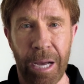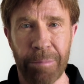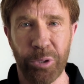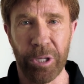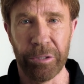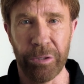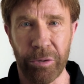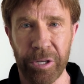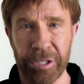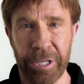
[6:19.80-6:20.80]
I'm Chuck
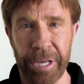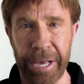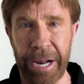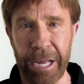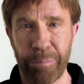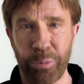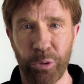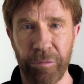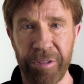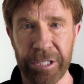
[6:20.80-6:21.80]
Norris, and I
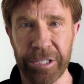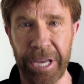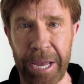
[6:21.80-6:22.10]
approve this